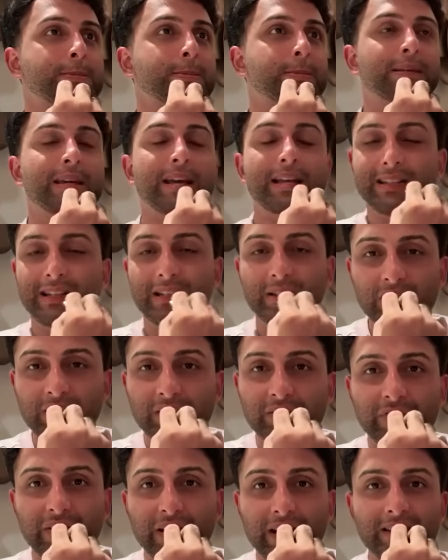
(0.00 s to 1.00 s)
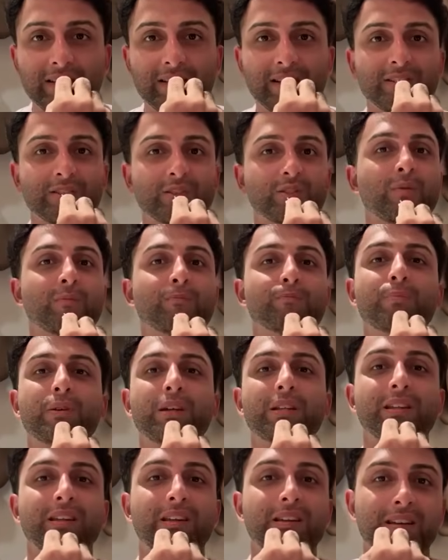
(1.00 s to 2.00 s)
getting to the finals,
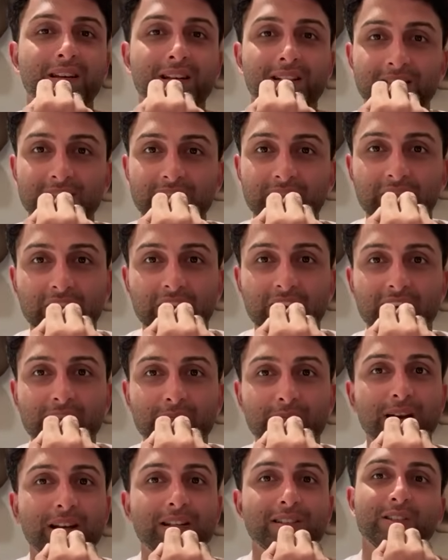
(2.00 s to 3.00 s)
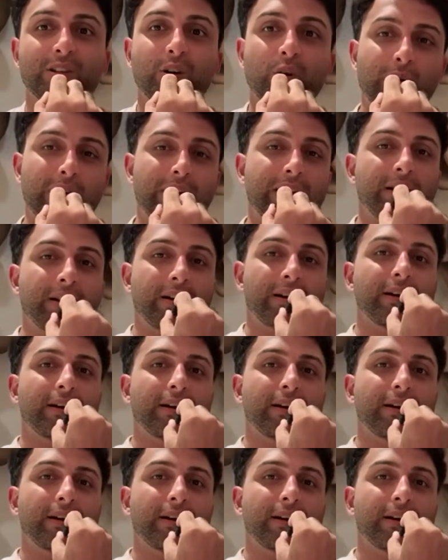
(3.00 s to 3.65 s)
competing against the very best, going